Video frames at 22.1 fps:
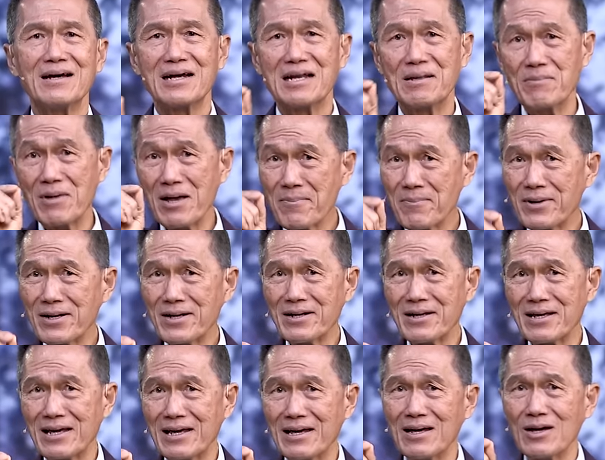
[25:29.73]

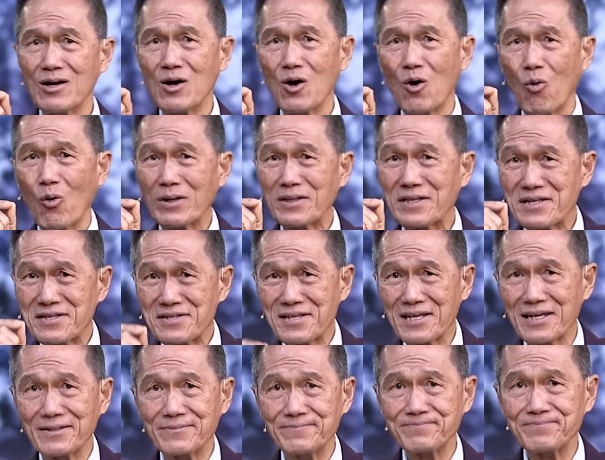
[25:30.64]
Remember what He
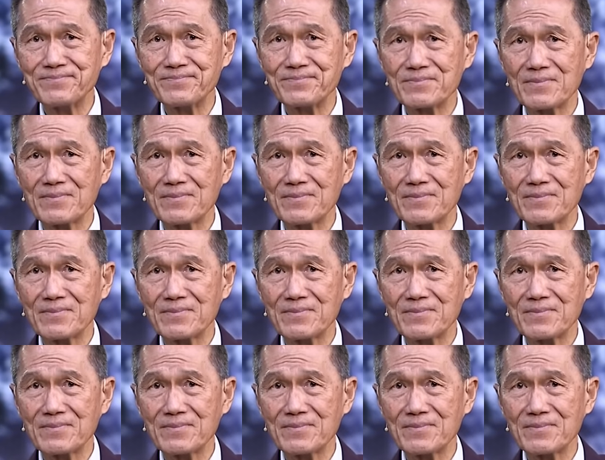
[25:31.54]
said.